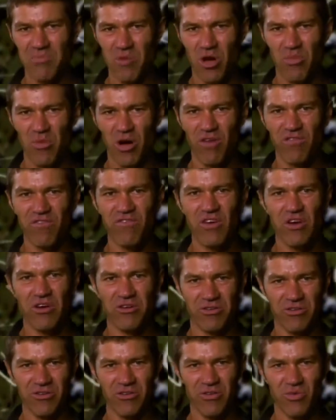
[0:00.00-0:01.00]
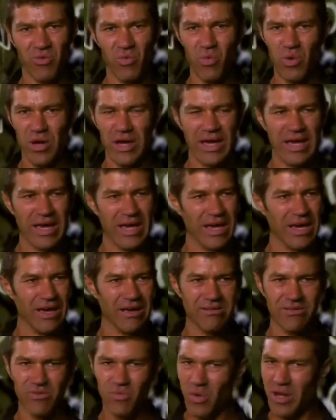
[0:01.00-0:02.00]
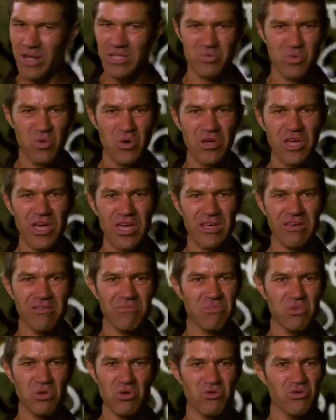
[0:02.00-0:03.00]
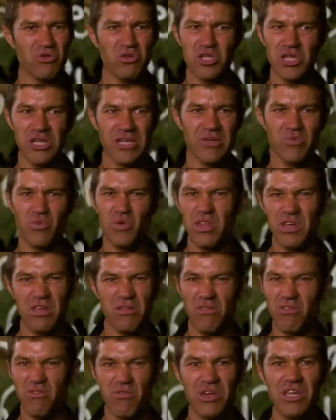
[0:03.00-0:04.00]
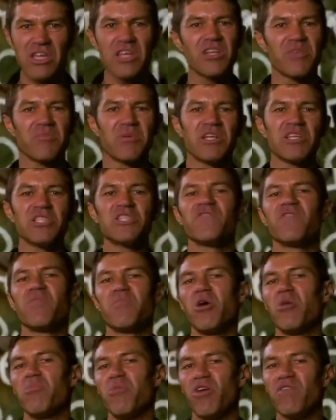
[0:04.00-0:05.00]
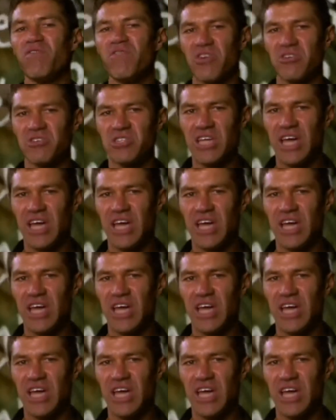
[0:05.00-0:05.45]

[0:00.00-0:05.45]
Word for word: a mobile phone, where when it's working, you're usually within three kilometres of a mobile phone